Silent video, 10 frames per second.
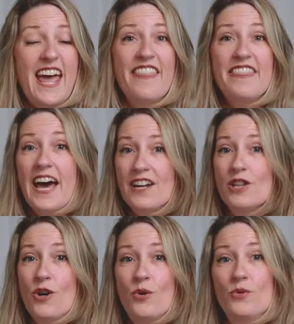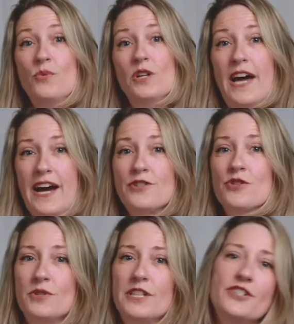and that alone will
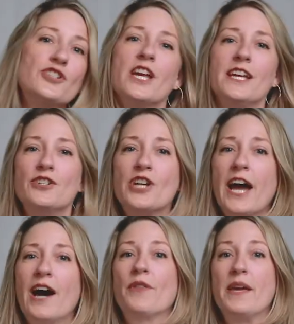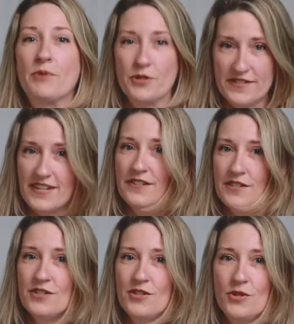actually change how they
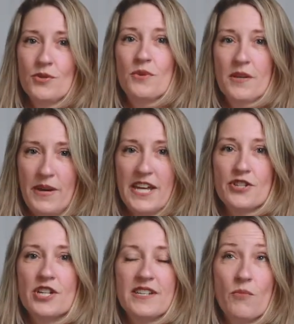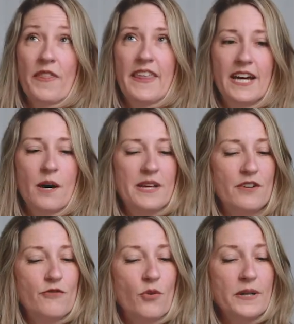present to the patient and what they come
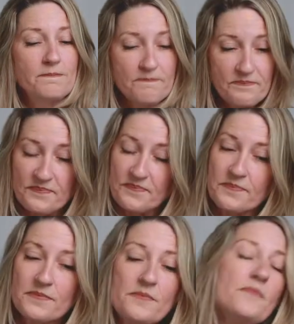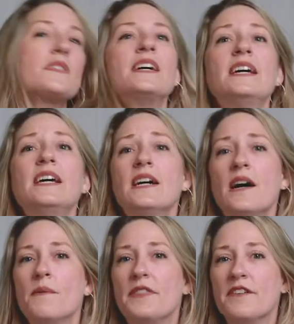in for
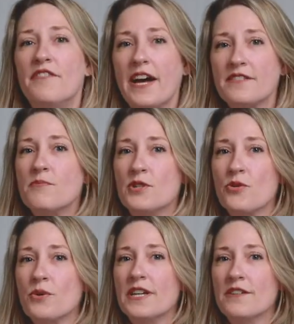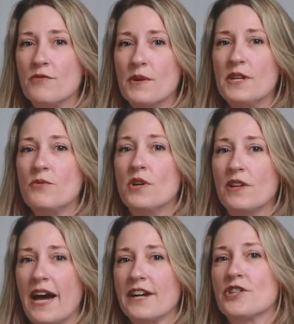the vast majority of women
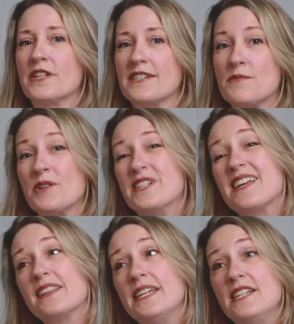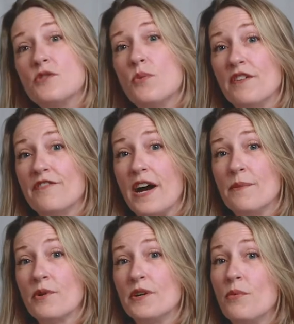will actually experience at least one
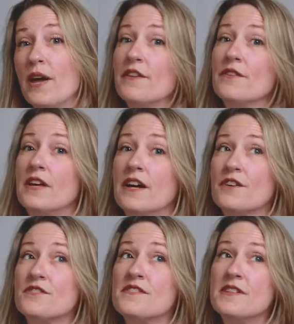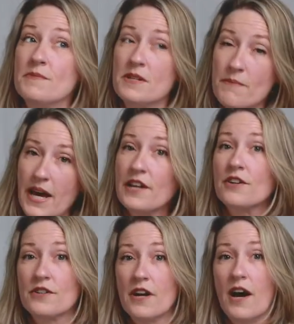fibroid, whether they are
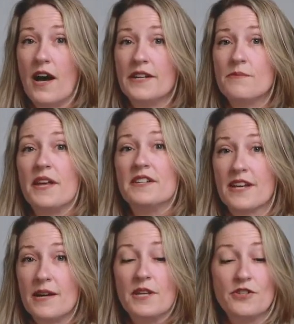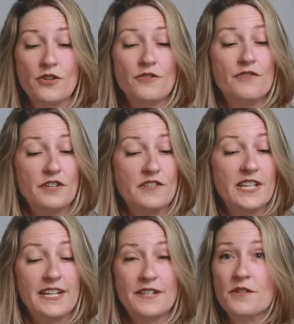symptomatic or not, by the time they turn
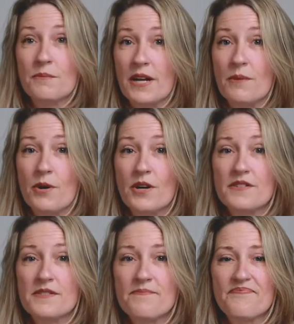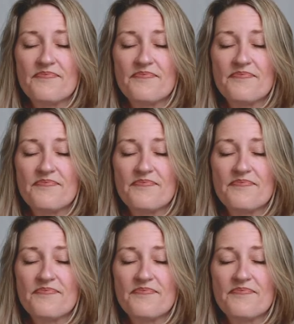50 and enter menopause.